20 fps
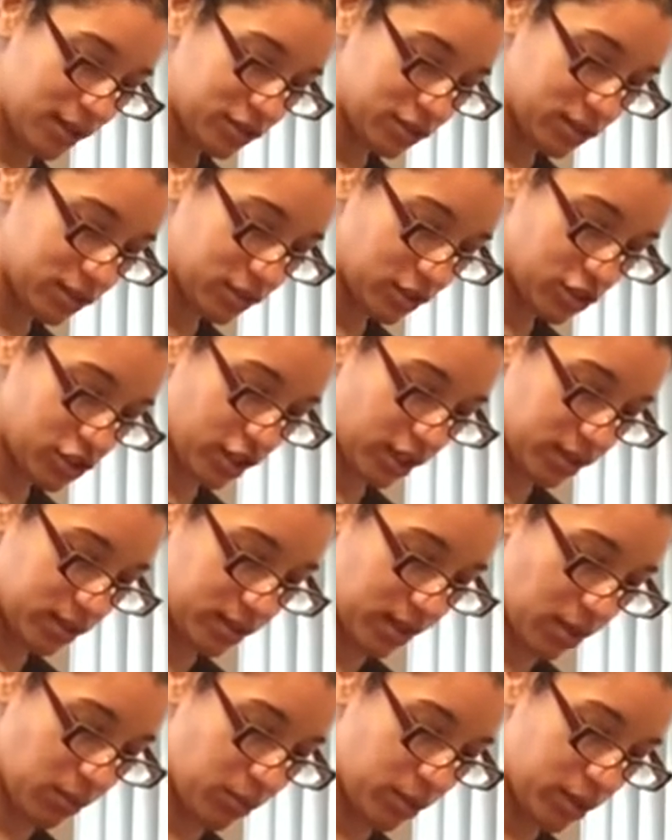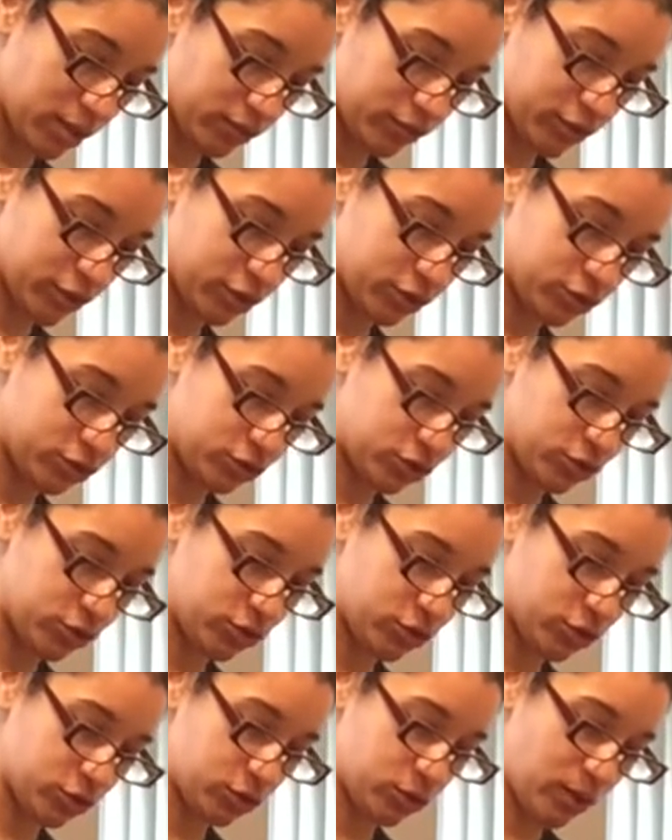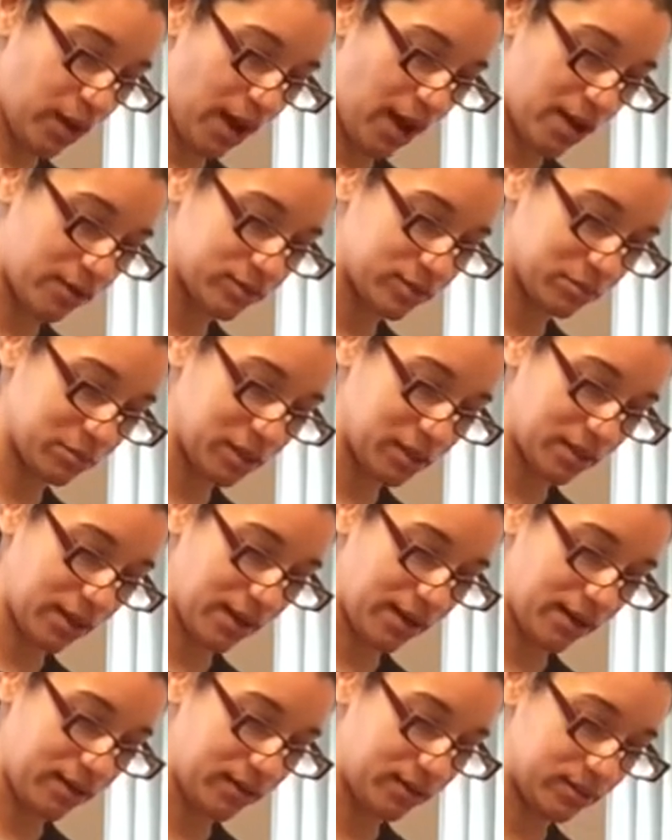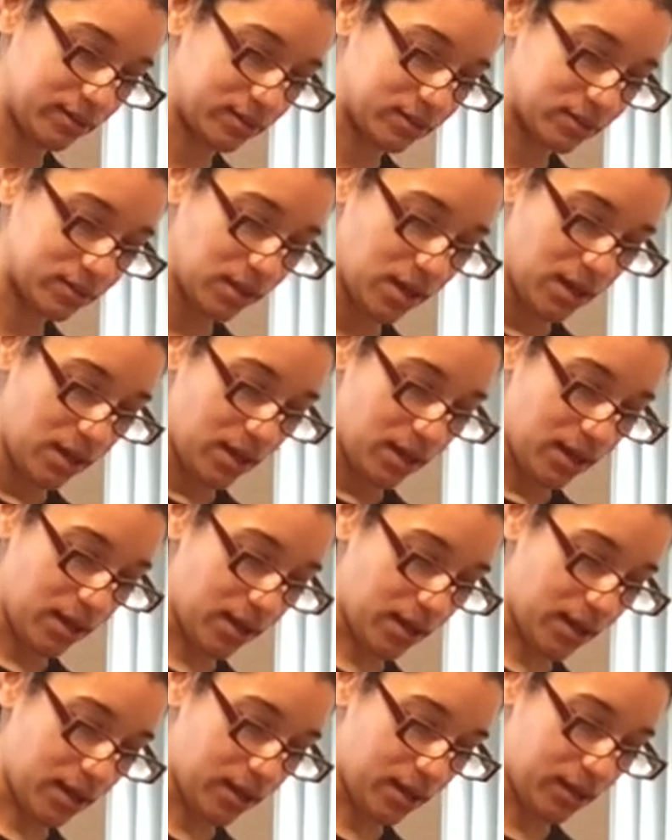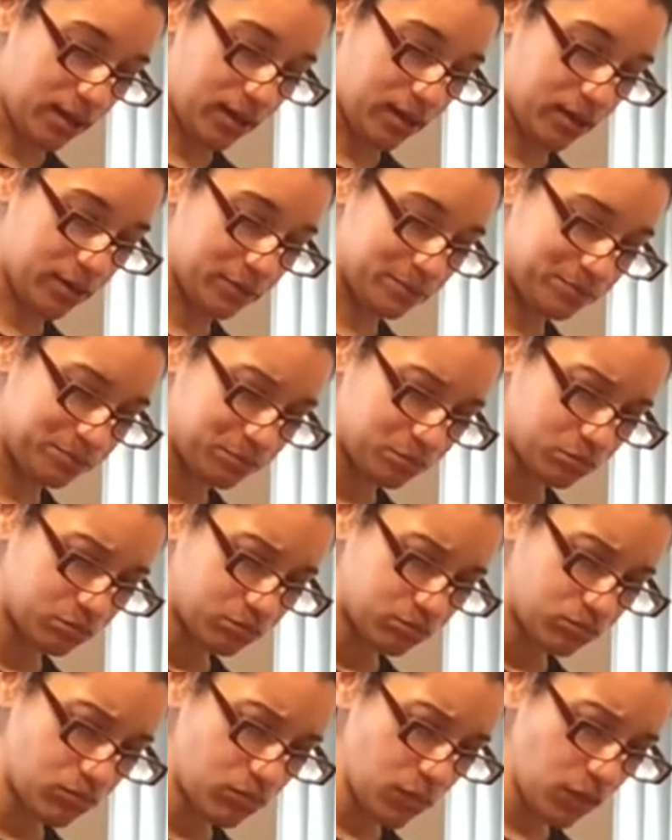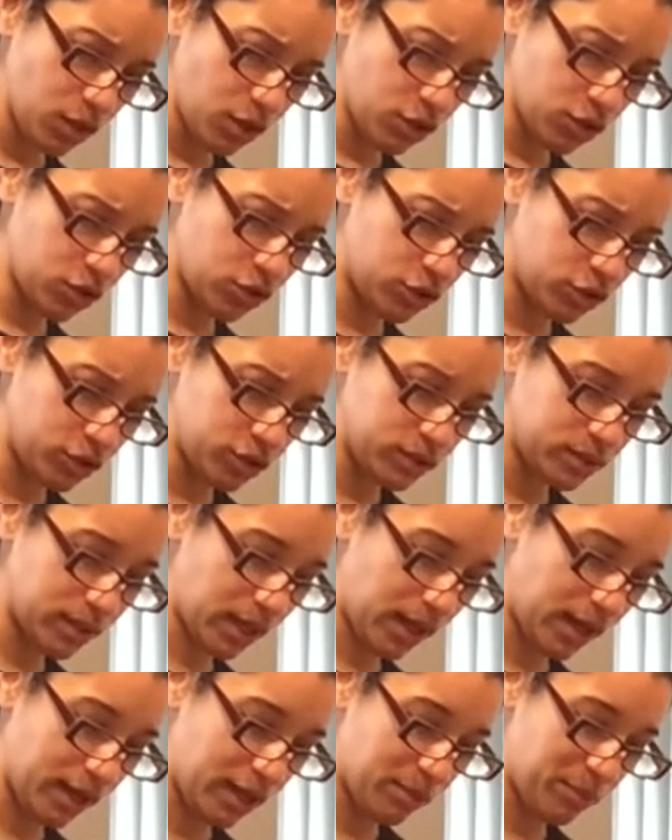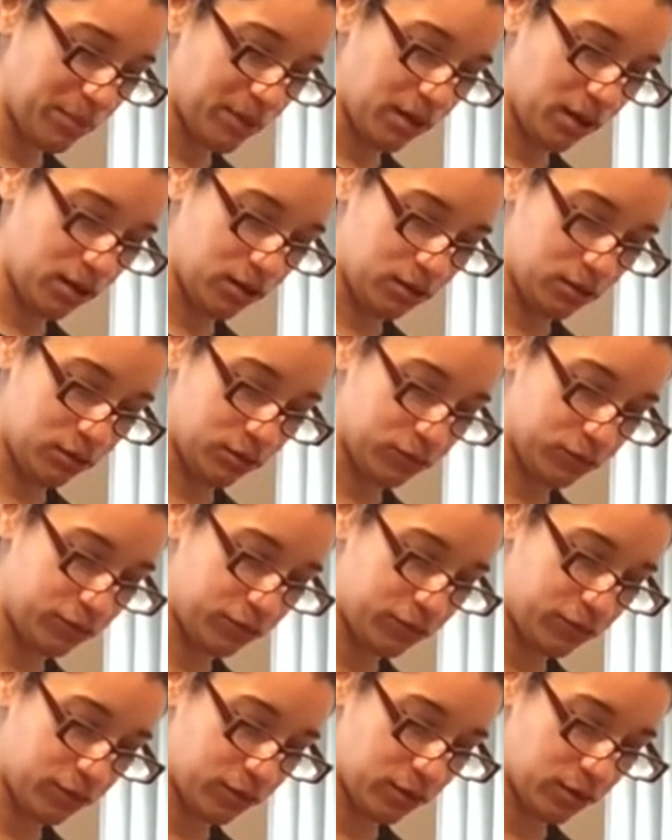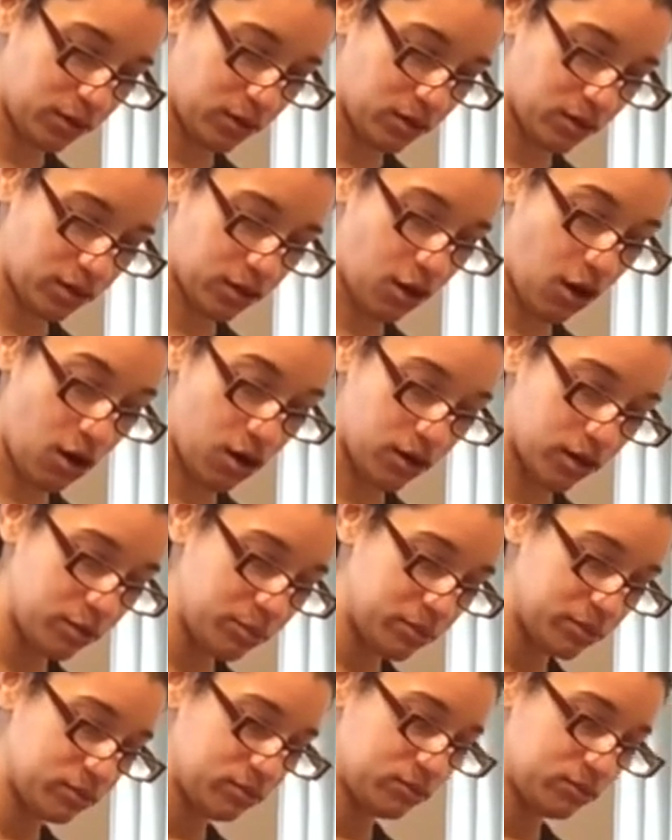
just suggest that whatever you do, you have something that is a good type of carb.